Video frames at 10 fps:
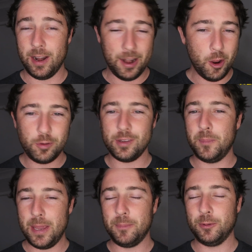one. I know
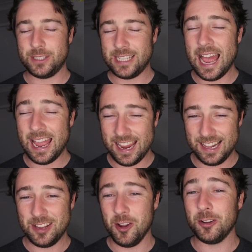some people
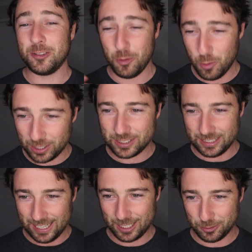say not to watch
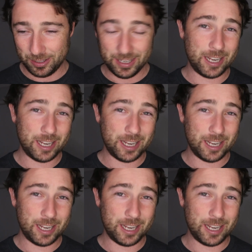the next one.